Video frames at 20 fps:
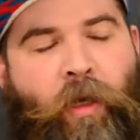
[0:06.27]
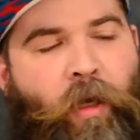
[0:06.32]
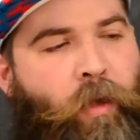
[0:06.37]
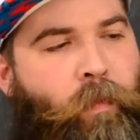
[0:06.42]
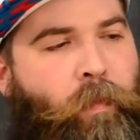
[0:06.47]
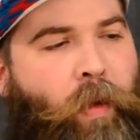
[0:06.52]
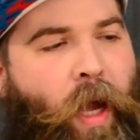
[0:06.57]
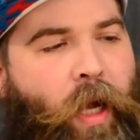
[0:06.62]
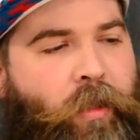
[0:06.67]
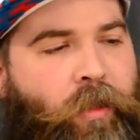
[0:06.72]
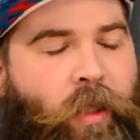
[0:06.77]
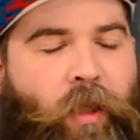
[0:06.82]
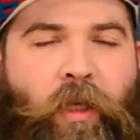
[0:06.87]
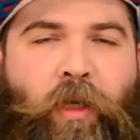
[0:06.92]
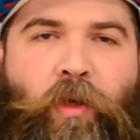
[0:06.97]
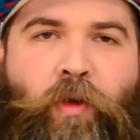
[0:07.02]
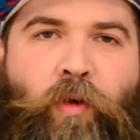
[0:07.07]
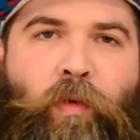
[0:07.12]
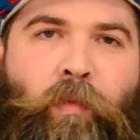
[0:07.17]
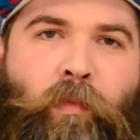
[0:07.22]
unboxing the
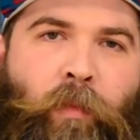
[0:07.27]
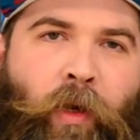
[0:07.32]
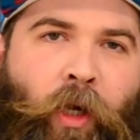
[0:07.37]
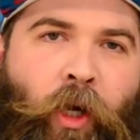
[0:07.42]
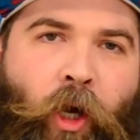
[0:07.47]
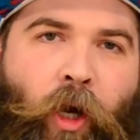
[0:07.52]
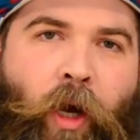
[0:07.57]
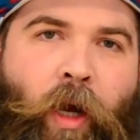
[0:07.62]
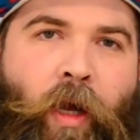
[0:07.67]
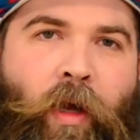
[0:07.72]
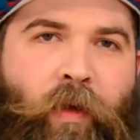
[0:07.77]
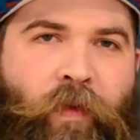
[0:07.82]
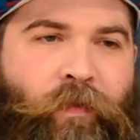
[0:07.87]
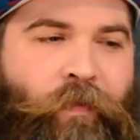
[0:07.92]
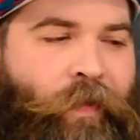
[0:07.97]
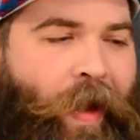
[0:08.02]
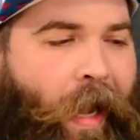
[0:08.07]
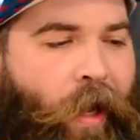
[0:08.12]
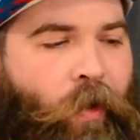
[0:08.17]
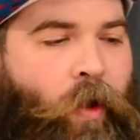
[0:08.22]
new
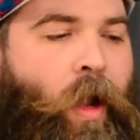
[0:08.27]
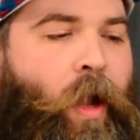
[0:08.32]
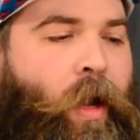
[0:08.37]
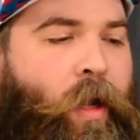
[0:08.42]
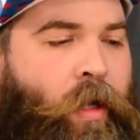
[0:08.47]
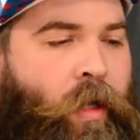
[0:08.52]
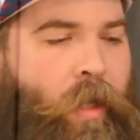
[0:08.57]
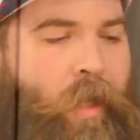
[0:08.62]
Magura Vyron